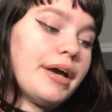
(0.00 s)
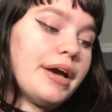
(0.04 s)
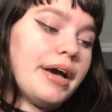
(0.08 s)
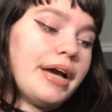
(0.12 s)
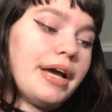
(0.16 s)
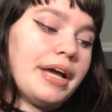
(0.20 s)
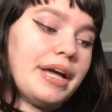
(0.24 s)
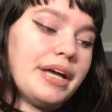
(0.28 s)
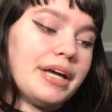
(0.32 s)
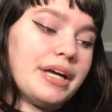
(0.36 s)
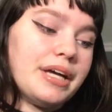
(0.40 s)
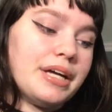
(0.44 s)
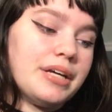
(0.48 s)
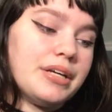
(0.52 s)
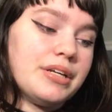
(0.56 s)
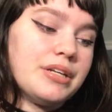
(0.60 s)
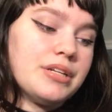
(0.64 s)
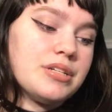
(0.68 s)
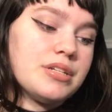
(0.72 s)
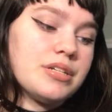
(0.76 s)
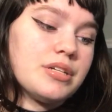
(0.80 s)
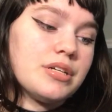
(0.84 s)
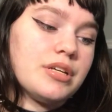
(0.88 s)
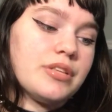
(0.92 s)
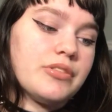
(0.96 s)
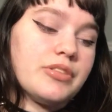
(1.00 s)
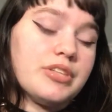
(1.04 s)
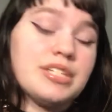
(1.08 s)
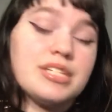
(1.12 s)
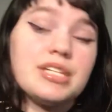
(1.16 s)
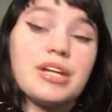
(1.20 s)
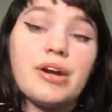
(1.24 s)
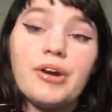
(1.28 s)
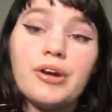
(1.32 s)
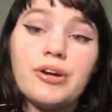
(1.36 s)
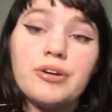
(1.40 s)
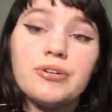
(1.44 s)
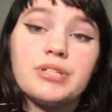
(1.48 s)
And the
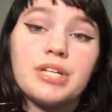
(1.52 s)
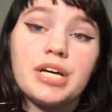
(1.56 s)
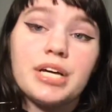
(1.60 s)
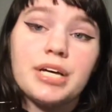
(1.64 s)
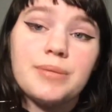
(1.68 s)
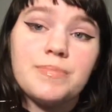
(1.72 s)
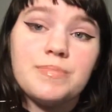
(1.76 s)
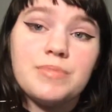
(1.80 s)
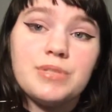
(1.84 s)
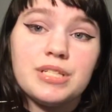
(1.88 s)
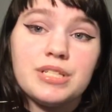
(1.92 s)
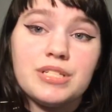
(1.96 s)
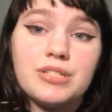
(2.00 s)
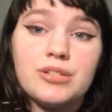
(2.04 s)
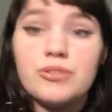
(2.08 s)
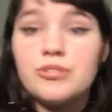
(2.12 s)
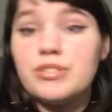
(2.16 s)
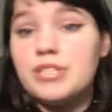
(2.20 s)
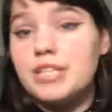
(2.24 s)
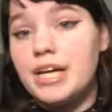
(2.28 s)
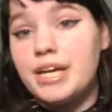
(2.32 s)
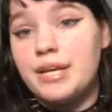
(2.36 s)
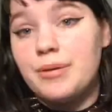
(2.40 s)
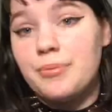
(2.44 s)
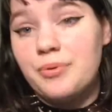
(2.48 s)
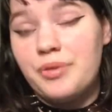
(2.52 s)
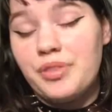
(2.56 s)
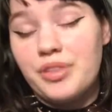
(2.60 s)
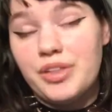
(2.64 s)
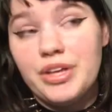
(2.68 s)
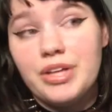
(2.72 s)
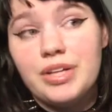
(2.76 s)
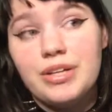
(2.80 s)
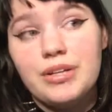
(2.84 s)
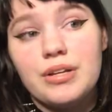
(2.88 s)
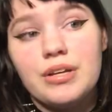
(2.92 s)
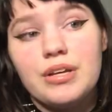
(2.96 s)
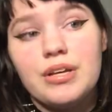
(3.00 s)
stereotypes associated with
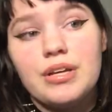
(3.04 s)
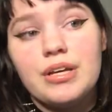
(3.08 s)
it